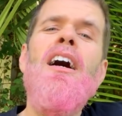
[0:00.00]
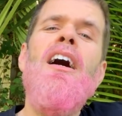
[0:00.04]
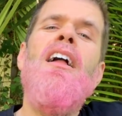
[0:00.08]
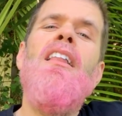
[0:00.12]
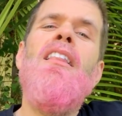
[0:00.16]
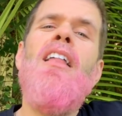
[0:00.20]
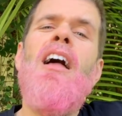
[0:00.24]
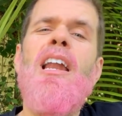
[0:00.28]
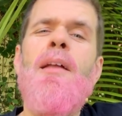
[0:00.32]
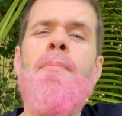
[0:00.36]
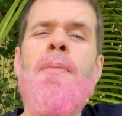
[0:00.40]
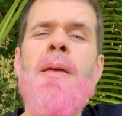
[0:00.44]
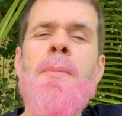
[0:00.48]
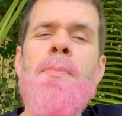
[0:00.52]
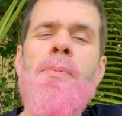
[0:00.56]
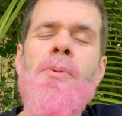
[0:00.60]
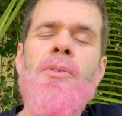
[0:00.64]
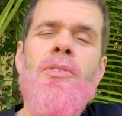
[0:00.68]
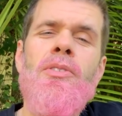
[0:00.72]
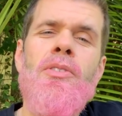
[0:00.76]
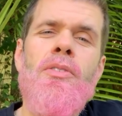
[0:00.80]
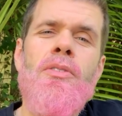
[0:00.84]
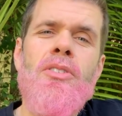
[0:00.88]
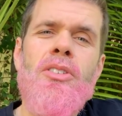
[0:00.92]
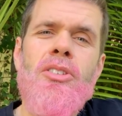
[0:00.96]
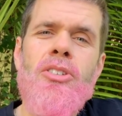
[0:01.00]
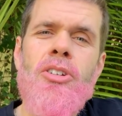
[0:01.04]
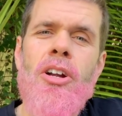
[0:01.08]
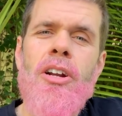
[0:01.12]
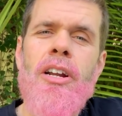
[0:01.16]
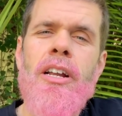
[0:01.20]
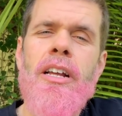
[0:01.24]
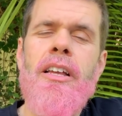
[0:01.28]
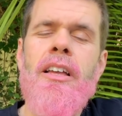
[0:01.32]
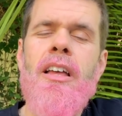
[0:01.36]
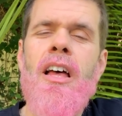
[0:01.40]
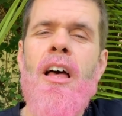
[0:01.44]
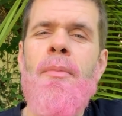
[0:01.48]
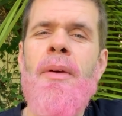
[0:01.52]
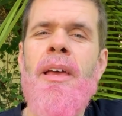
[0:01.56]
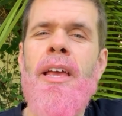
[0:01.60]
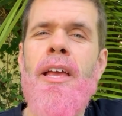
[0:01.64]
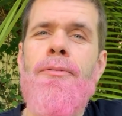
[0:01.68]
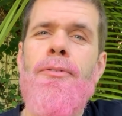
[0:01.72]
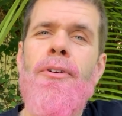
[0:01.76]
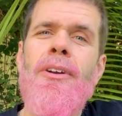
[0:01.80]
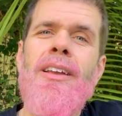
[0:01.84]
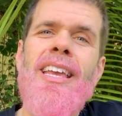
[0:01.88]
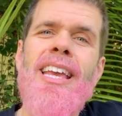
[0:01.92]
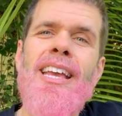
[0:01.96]
a lot of people started
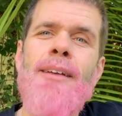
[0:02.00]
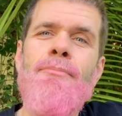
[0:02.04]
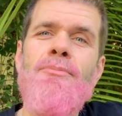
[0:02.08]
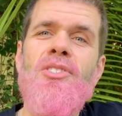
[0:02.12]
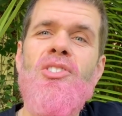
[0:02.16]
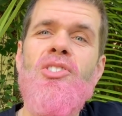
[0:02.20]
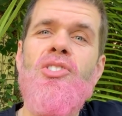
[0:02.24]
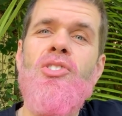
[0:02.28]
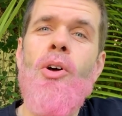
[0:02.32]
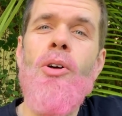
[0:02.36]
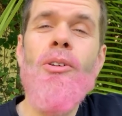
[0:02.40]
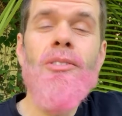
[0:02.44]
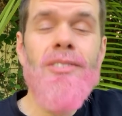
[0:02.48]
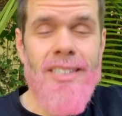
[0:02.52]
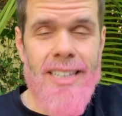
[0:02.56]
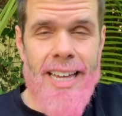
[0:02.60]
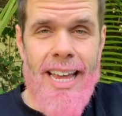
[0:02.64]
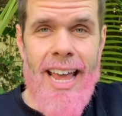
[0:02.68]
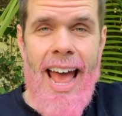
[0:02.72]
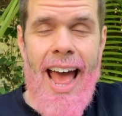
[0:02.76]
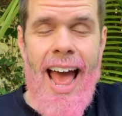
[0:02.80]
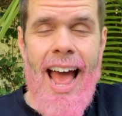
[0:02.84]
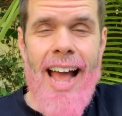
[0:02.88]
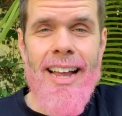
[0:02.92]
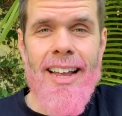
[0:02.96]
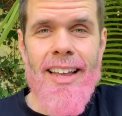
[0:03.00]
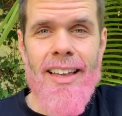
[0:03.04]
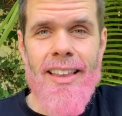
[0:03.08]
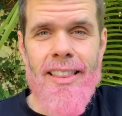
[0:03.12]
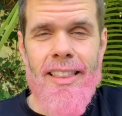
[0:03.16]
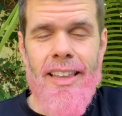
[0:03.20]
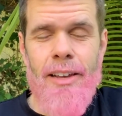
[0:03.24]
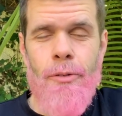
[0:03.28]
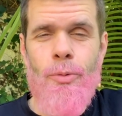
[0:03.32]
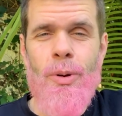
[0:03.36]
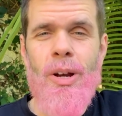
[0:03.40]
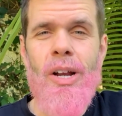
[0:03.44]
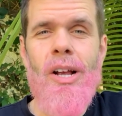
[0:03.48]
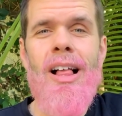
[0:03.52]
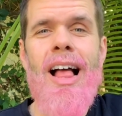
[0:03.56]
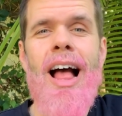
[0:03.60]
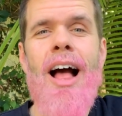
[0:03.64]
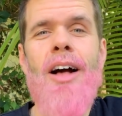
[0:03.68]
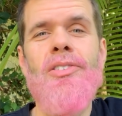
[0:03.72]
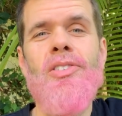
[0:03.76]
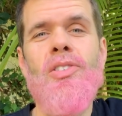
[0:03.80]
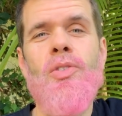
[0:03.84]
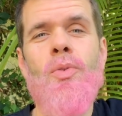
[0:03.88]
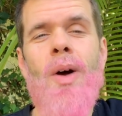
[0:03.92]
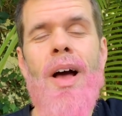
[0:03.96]
coming for Kim Zolciak, the Real
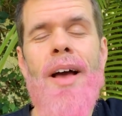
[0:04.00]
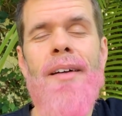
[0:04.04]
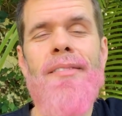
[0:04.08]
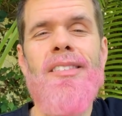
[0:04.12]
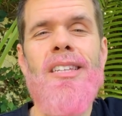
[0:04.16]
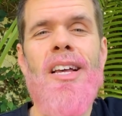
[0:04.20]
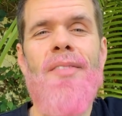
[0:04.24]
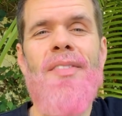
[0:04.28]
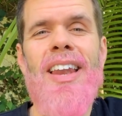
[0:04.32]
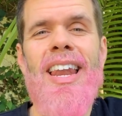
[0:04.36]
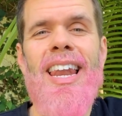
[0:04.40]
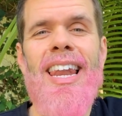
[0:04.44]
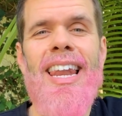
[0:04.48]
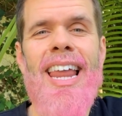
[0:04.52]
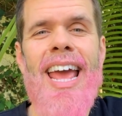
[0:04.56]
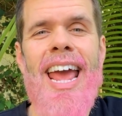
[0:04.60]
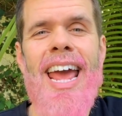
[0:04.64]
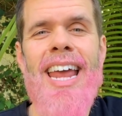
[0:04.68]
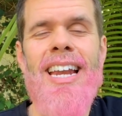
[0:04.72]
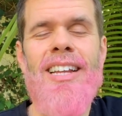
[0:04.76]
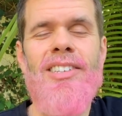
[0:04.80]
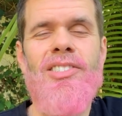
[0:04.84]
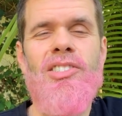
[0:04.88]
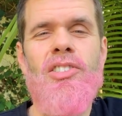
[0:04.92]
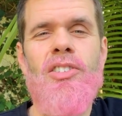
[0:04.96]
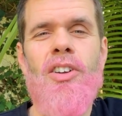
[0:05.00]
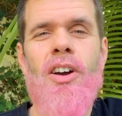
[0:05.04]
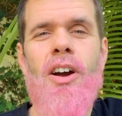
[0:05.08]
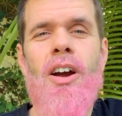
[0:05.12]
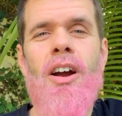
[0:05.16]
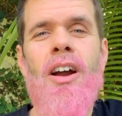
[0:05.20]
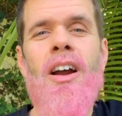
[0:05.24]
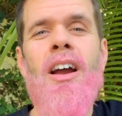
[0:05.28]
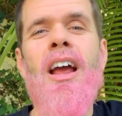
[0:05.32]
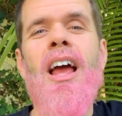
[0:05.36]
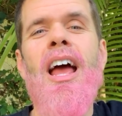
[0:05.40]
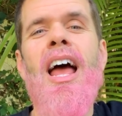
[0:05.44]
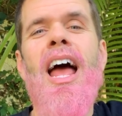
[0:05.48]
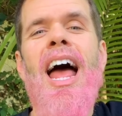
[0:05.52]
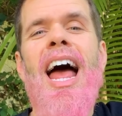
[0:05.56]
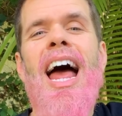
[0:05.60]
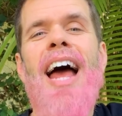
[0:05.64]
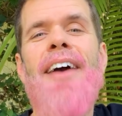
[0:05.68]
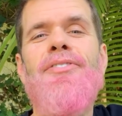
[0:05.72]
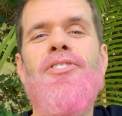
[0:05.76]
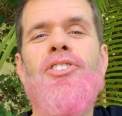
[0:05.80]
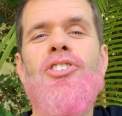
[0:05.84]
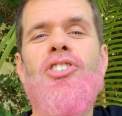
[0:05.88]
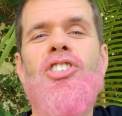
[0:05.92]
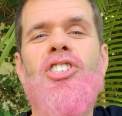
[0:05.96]
Housewives of Atlanta star,
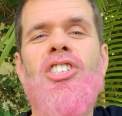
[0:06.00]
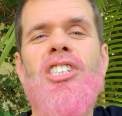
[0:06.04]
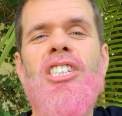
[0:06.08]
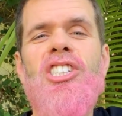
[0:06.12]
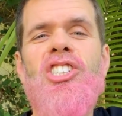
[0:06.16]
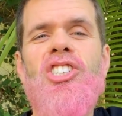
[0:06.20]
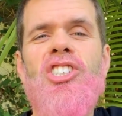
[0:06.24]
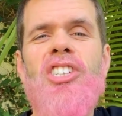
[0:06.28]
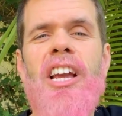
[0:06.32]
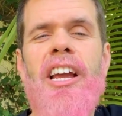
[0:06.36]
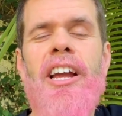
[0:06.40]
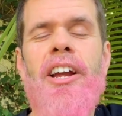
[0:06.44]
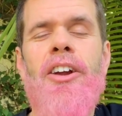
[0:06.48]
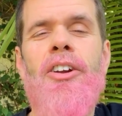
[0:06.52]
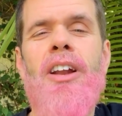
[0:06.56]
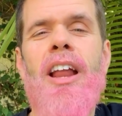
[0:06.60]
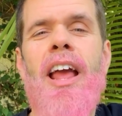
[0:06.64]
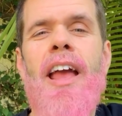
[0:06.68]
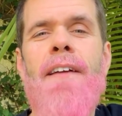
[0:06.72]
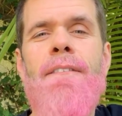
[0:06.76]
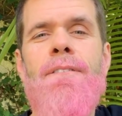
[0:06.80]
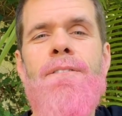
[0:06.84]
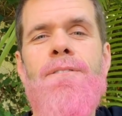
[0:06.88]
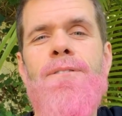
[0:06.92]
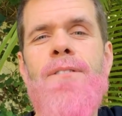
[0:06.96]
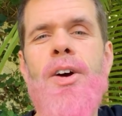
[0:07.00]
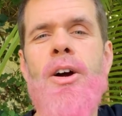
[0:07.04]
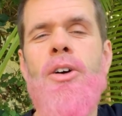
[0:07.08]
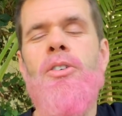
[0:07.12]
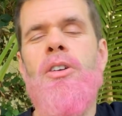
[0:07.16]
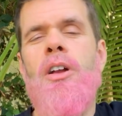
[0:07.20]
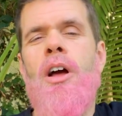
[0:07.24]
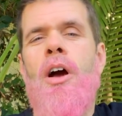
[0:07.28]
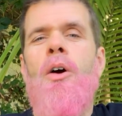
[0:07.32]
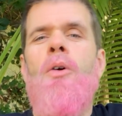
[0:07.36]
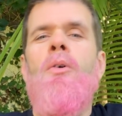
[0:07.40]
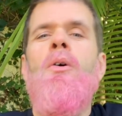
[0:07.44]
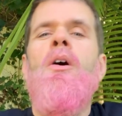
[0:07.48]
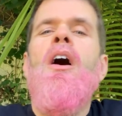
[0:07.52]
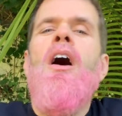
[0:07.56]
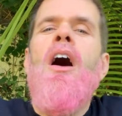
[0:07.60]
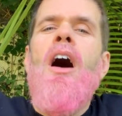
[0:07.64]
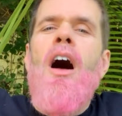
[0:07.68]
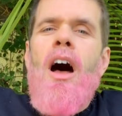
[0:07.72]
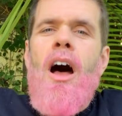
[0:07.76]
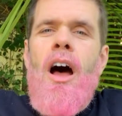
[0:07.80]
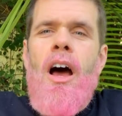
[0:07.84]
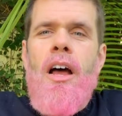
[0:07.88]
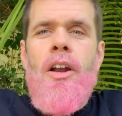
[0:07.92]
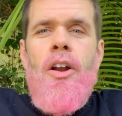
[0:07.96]
after she shared a photo
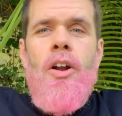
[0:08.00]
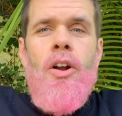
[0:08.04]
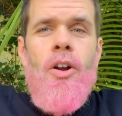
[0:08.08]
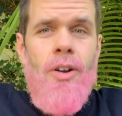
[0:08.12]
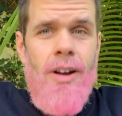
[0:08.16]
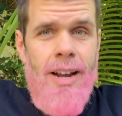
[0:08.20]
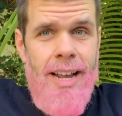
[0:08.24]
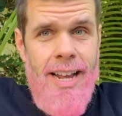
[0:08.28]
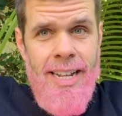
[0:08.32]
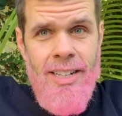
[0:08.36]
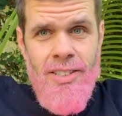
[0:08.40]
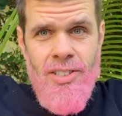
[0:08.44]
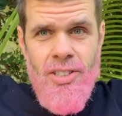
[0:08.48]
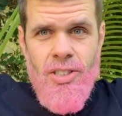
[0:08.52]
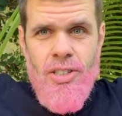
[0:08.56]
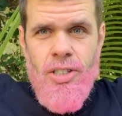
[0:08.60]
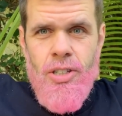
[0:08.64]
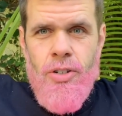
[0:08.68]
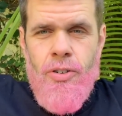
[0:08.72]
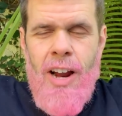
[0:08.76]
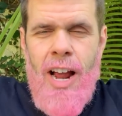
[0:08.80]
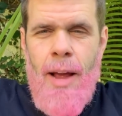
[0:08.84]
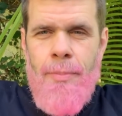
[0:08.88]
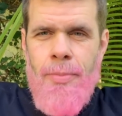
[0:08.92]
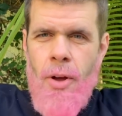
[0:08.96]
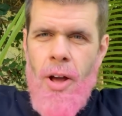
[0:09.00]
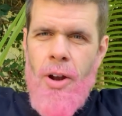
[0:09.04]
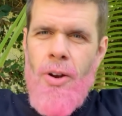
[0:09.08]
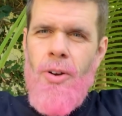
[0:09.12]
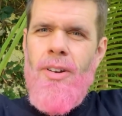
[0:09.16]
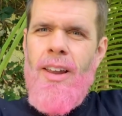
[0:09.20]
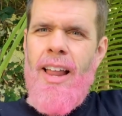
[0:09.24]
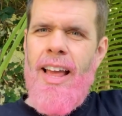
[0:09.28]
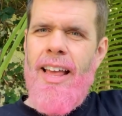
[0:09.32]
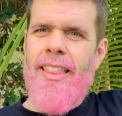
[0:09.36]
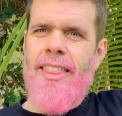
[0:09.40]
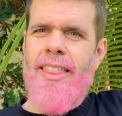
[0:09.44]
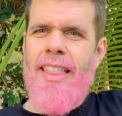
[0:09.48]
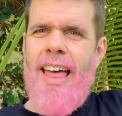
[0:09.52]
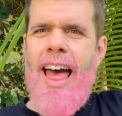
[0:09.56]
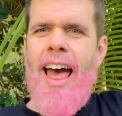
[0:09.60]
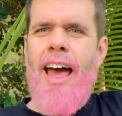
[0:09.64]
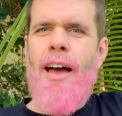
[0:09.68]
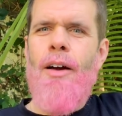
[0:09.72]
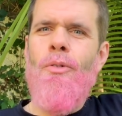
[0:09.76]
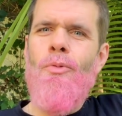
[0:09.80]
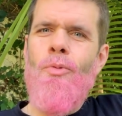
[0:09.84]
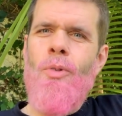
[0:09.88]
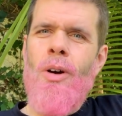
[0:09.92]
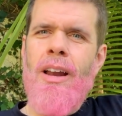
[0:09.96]
on her Instagram. No, I don't like
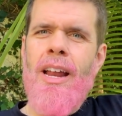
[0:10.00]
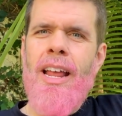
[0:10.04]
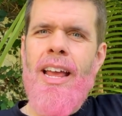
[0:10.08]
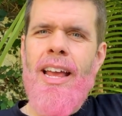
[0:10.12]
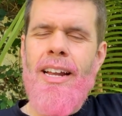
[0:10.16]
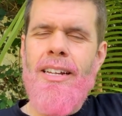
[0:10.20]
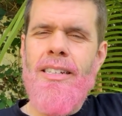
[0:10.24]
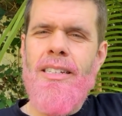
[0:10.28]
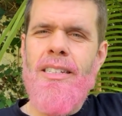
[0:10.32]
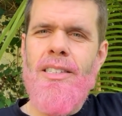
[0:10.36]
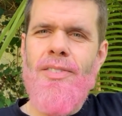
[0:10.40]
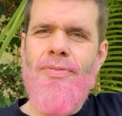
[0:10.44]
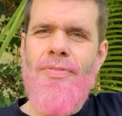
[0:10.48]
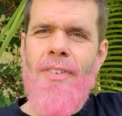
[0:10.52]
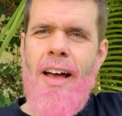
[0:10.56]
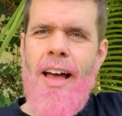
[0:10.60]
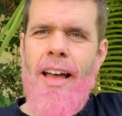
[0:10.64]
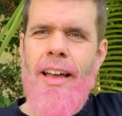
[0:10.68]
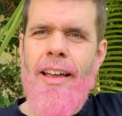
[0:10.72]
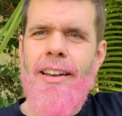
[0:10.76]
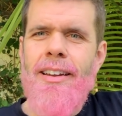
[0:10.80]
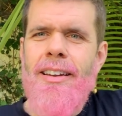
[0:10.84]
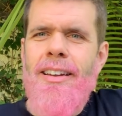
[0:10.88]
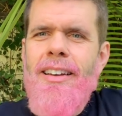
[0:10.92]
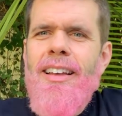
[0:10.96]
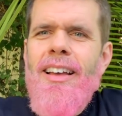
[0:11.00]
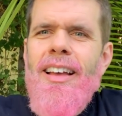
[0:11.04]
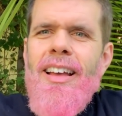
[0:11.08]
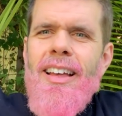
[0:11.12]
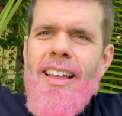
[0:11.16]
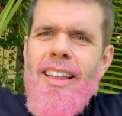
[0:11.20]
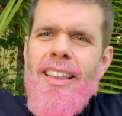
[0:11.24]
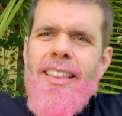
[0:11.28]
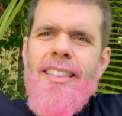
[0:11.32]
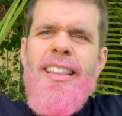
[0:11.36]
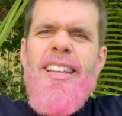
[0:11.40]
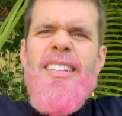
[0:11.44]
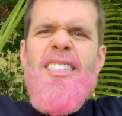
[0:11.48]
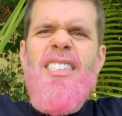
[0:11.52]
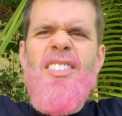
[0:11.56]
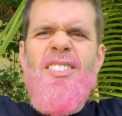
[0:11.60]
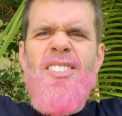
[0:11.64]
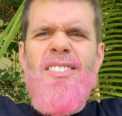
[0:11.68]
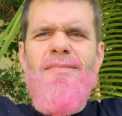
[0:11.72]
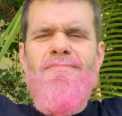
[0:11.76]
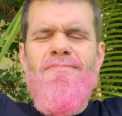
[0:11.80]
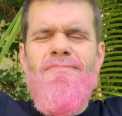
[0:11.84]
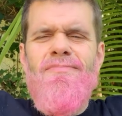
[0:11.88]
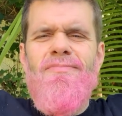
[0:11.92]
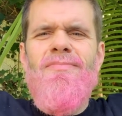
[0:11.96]
that. One hand is fine. This,
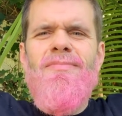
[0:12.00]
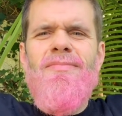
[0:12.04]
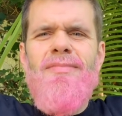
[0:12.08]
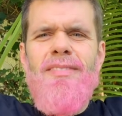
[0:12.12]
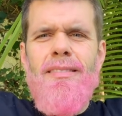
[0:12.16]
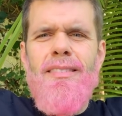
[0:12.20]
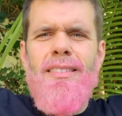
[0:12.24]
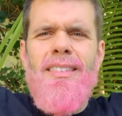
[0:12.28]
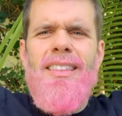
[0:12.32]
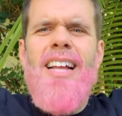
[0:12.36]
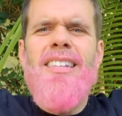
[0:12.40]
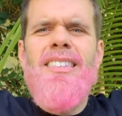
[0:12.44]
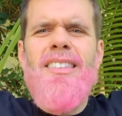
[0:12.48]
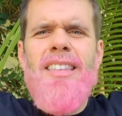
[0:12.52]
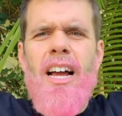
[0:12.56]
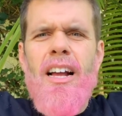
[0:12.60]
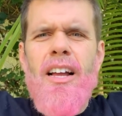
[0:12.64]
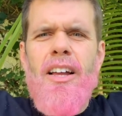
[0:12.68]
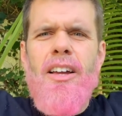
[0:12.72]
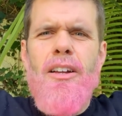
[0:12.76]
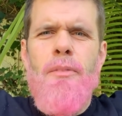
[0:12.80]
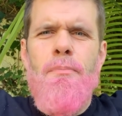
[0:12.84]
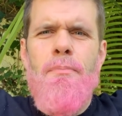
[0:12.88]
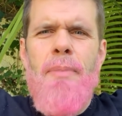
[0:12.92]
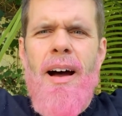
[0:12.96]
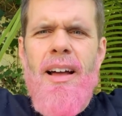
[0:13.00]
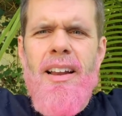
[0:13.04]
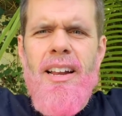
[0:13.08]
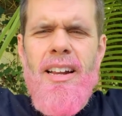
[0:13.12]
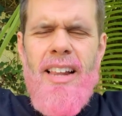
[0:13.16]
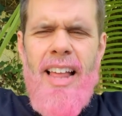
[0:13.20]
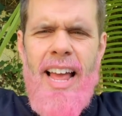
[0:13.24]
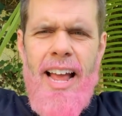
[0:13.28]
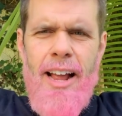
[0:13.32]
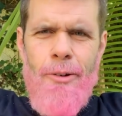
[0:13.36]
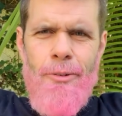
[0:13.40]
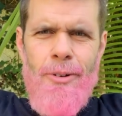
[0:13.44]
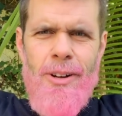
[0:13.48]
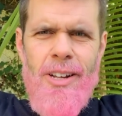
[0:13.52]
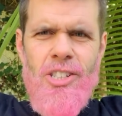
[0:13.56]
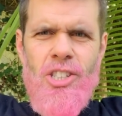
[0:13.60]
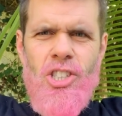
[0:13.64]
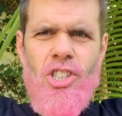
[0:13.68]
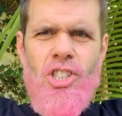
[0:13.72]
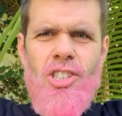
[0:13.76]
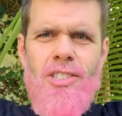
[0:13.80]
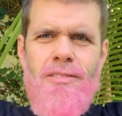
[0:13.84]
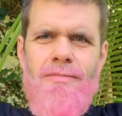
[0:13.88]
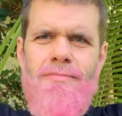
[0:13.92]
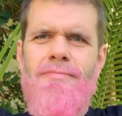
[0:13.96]
that's not good body
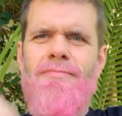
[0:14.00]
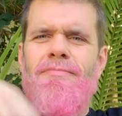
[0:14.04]
language.